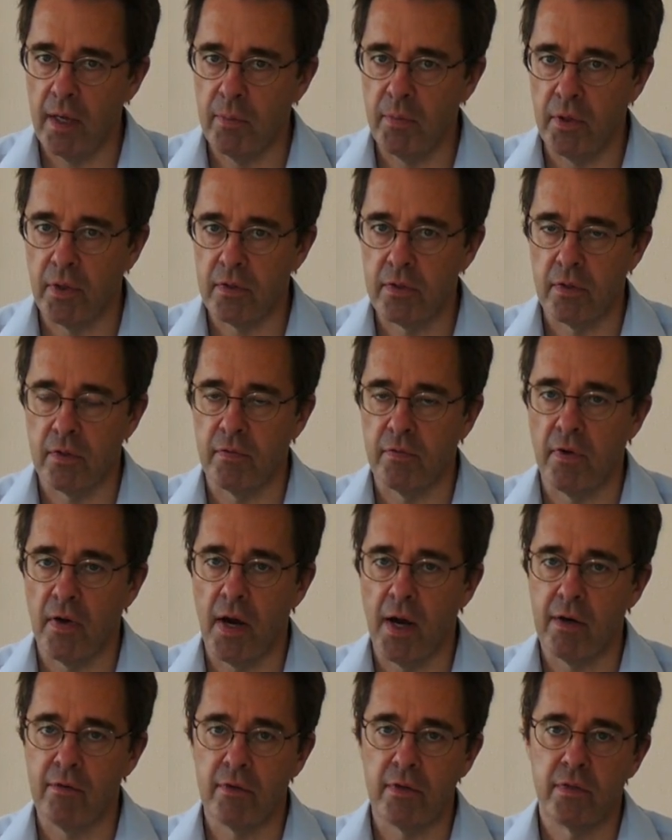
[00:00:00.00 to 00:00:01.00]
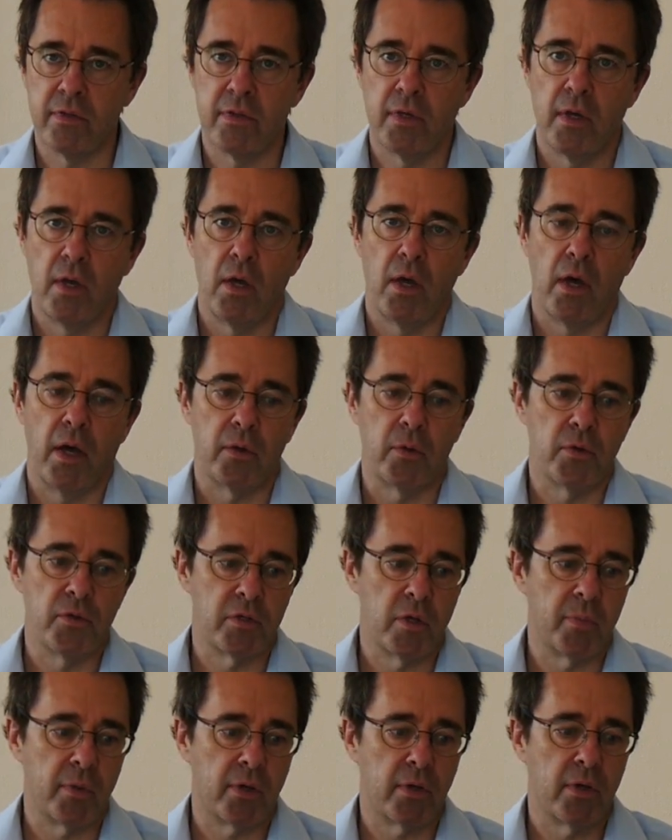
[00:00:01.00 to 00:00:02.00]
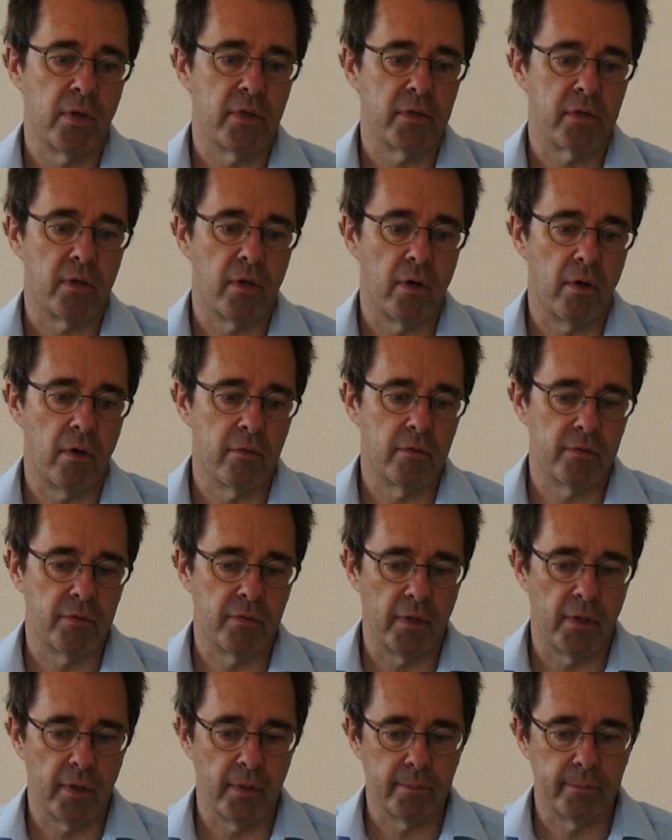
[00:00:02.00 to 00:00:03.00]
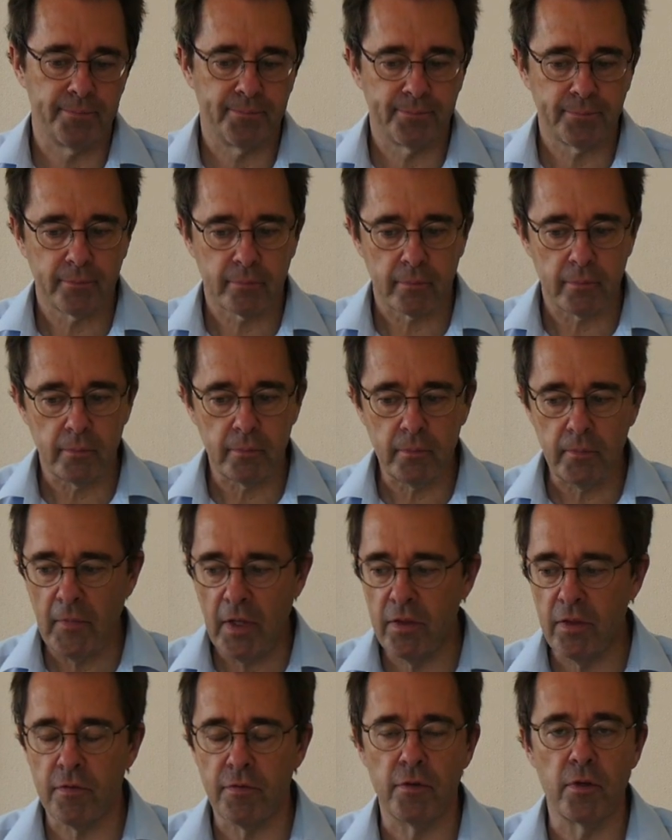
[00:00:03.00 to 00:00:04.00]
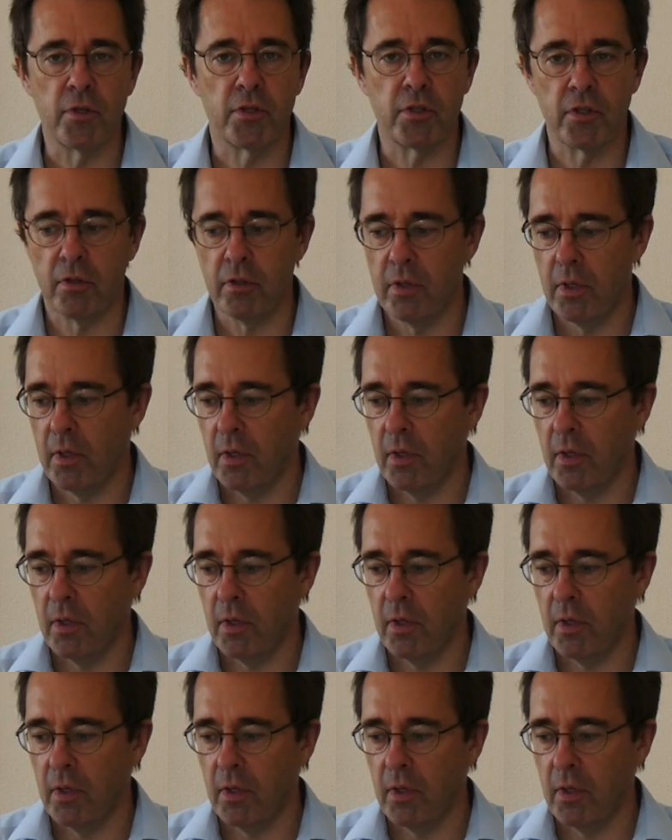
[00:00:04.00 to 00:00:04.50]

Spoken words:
because of the virus and also because of the future,